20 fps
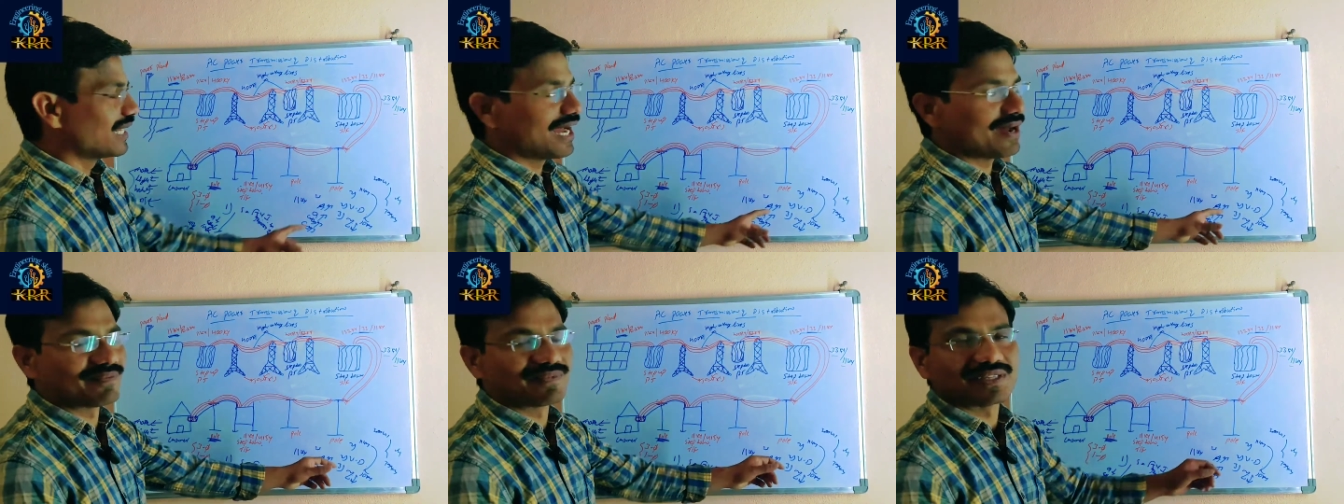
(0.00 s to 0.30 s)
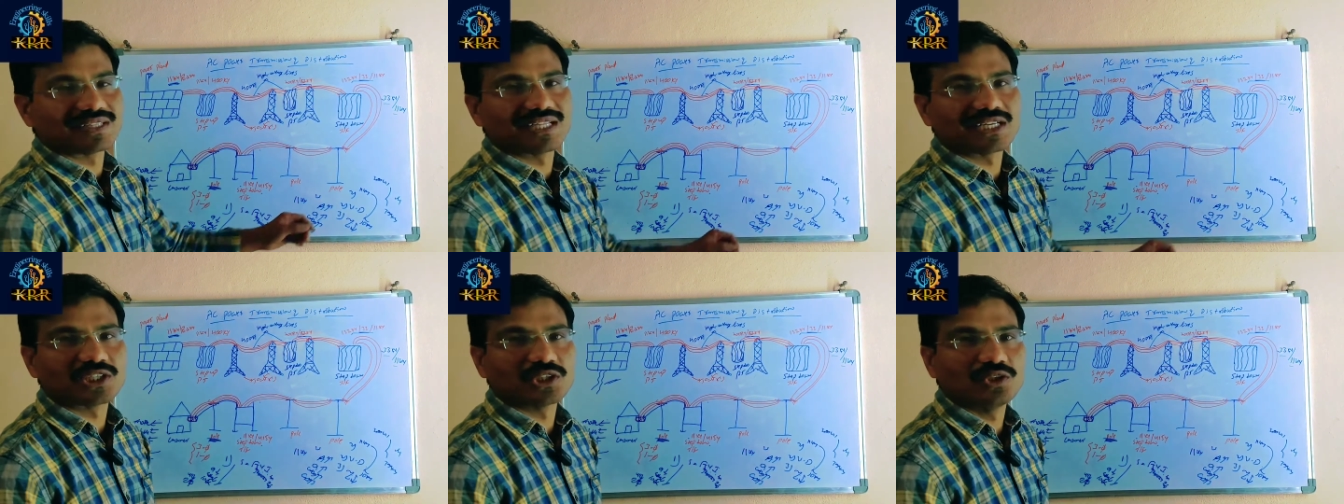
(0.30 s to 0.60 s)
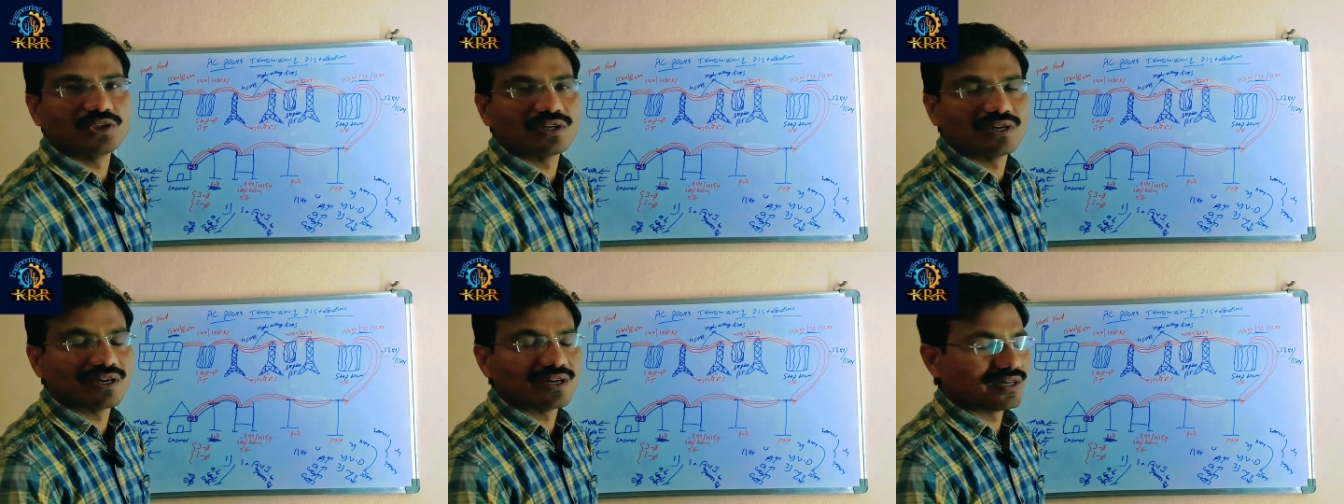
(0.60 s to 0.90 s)
After that,
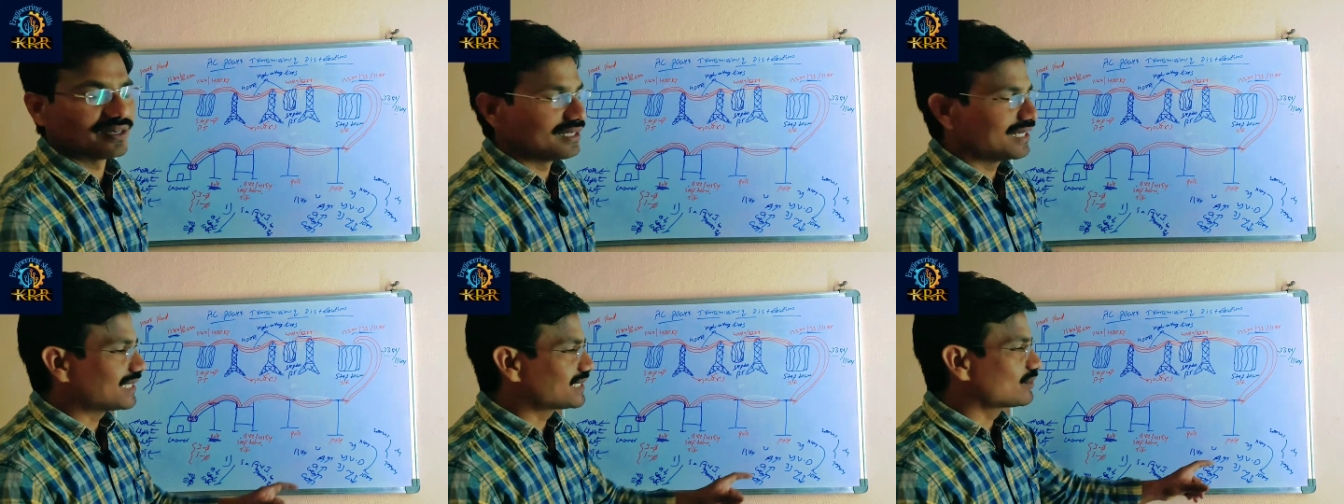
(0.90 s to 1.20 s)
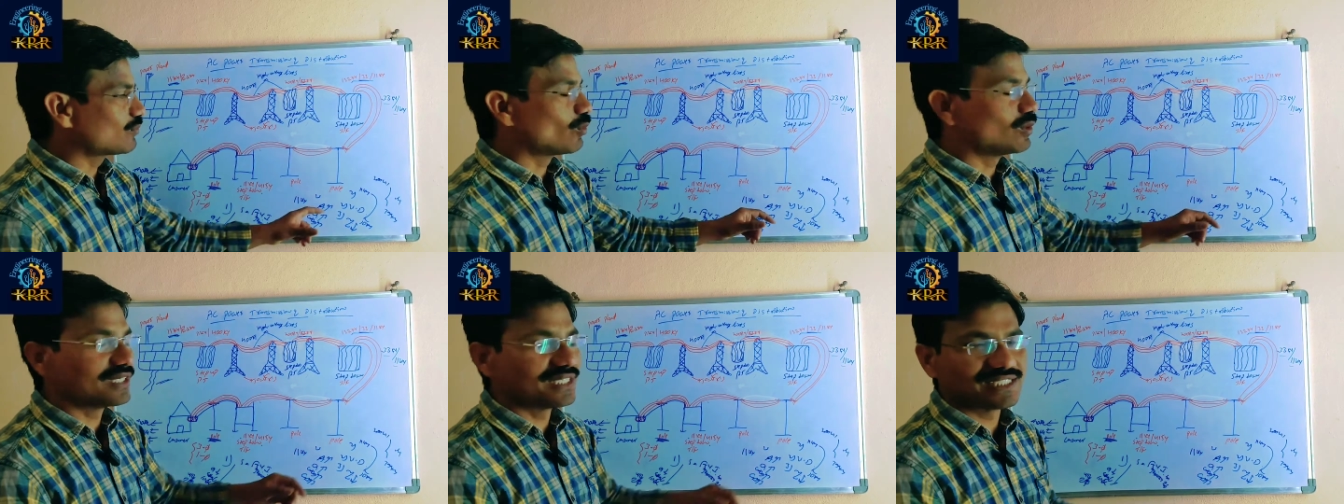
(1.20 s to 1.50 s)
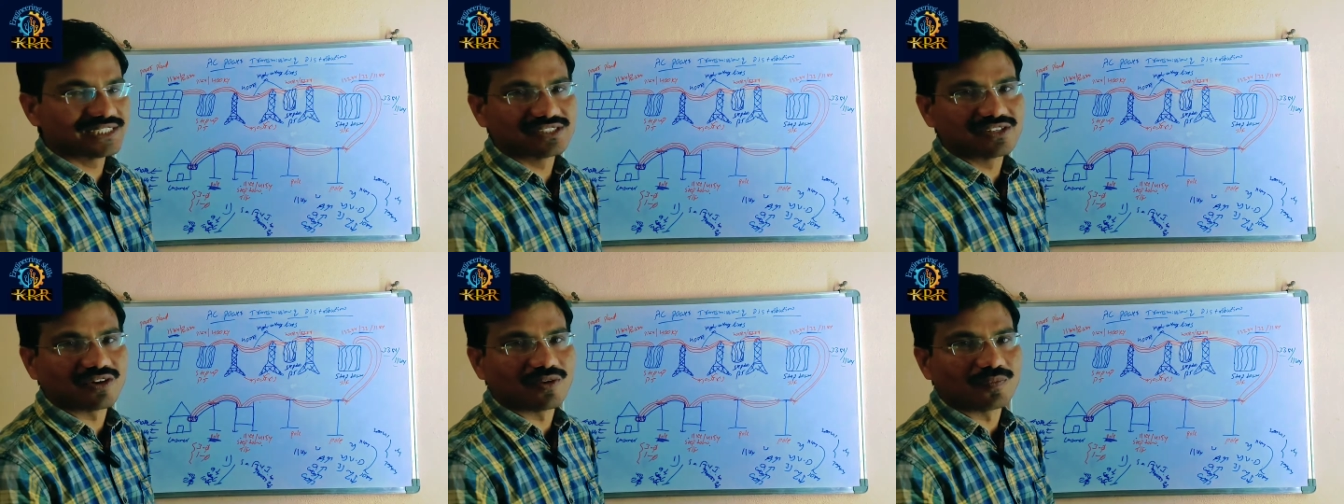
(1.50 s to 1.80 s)
uh, less
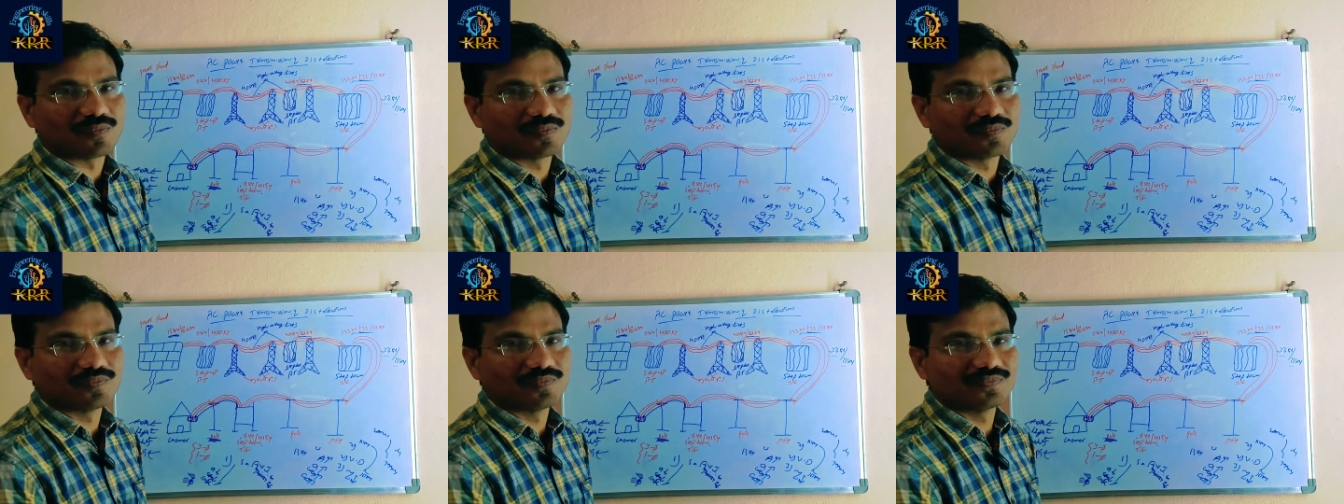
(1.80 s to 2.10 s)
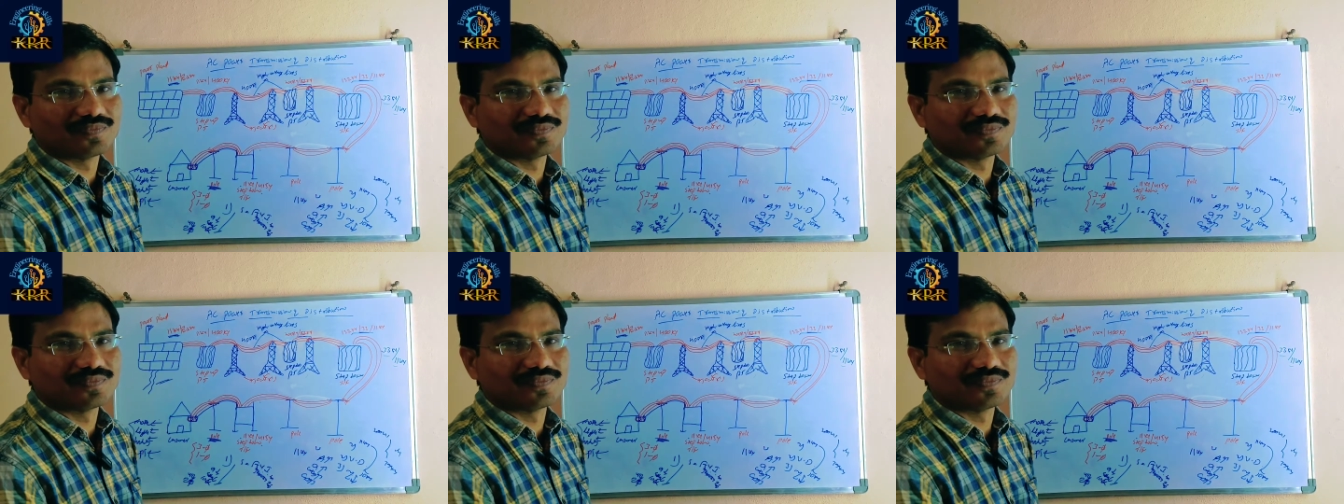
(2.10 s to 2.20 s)
voltage drop